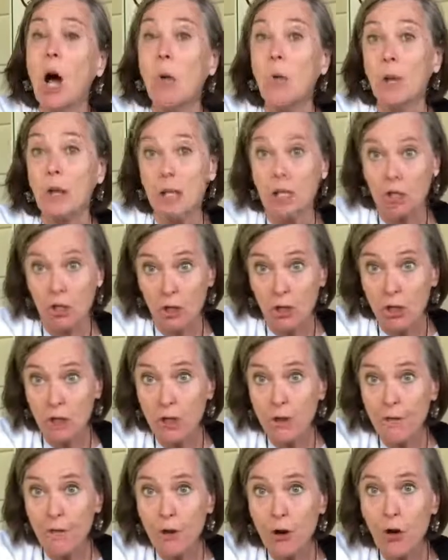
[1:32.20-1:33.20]
Well, I
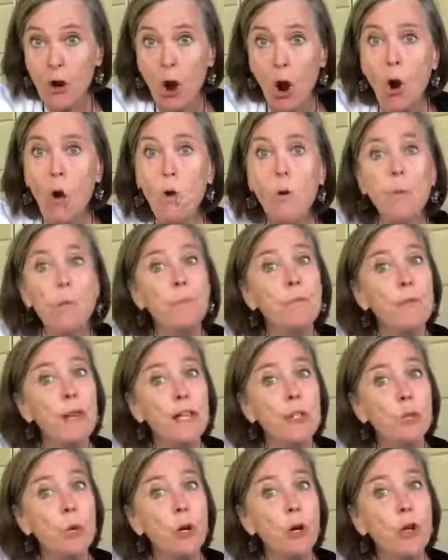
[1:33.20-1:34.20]
started for home,
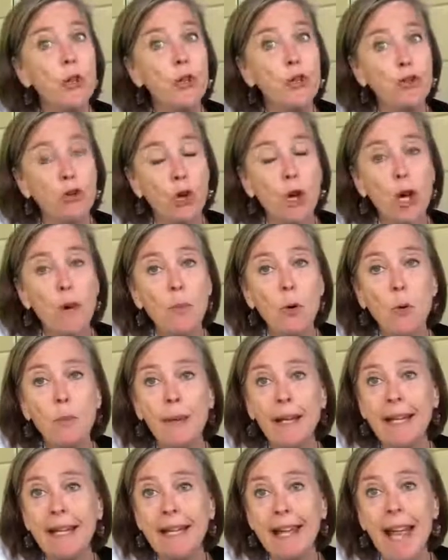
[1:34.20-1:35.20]
that's where the trouble
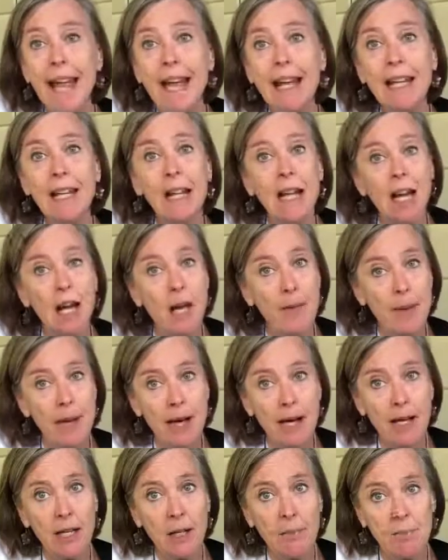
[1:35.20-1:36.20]
began.
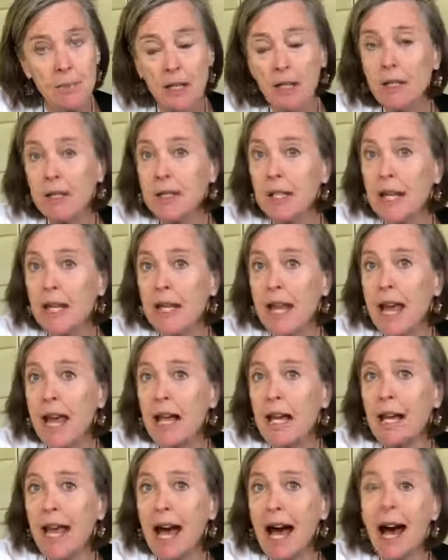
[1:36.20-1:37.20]
About a million
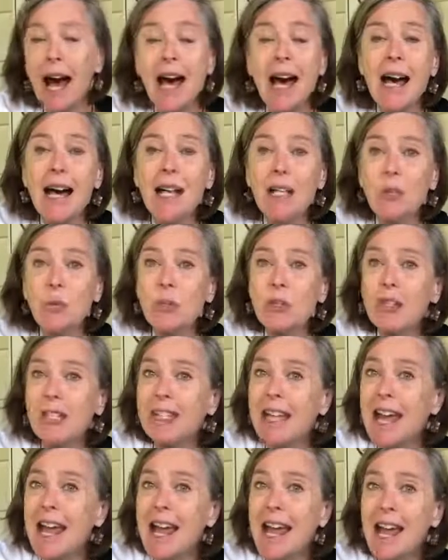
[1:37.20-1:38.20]
yellow eyes were
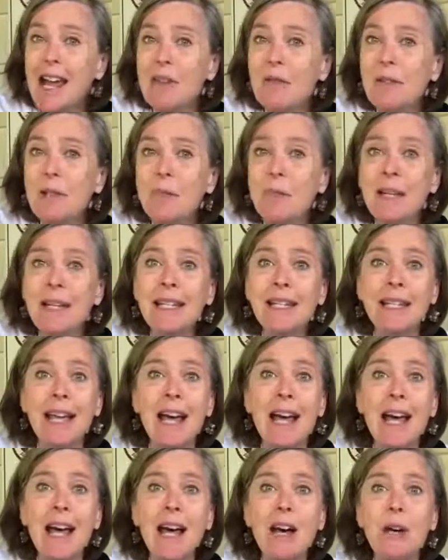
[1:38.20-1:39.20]
staring me
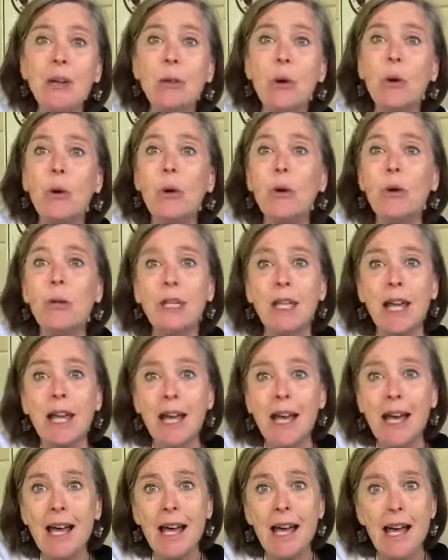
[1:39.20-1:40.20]
down. Oh
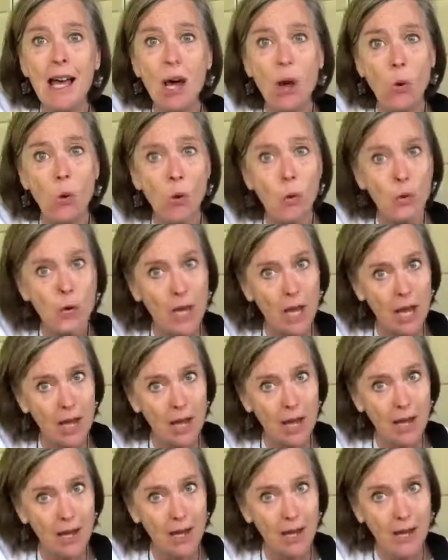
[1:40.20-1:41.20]
yeah, oh
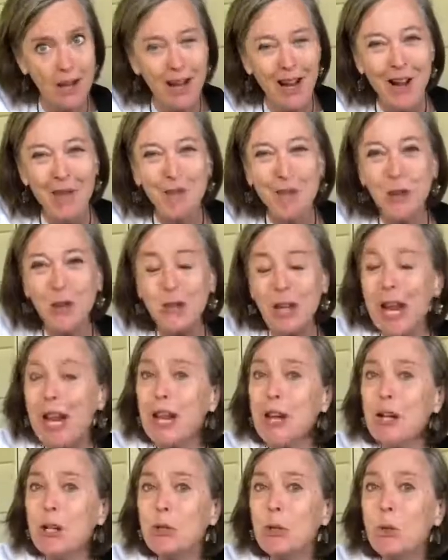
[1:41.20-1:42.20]
yeah, those
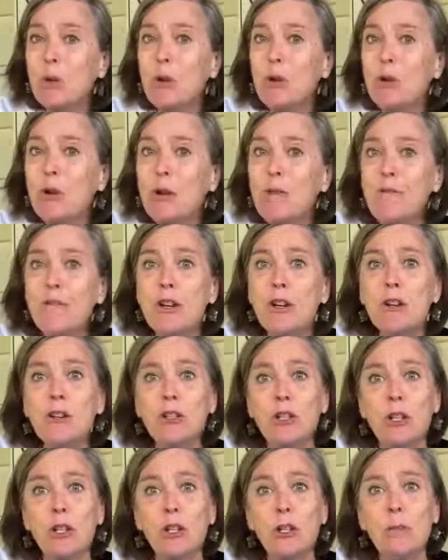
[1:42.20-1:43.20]
gators were a
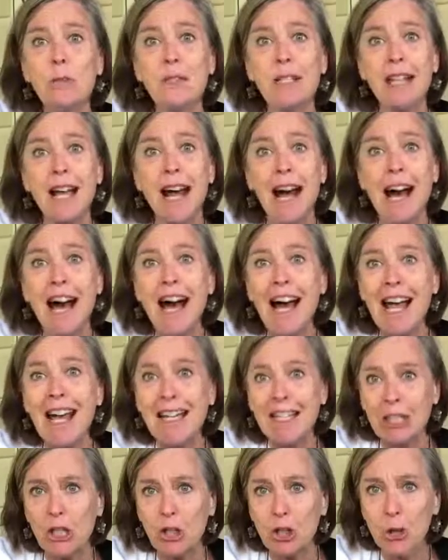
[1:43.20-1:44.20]
fearsome
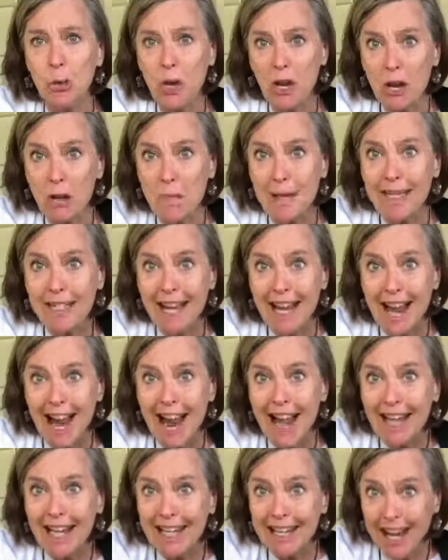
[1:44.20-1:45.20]
sight. Did you hear me say
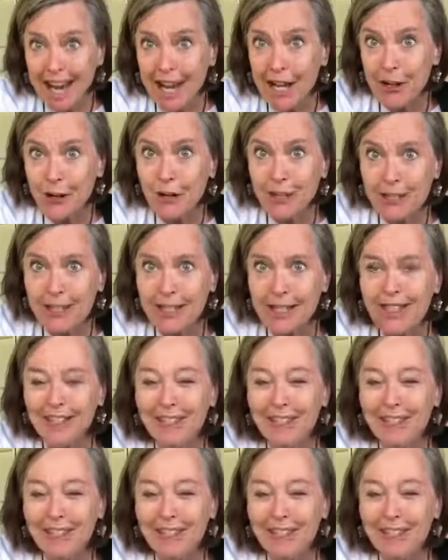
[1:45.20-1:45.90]
alligators?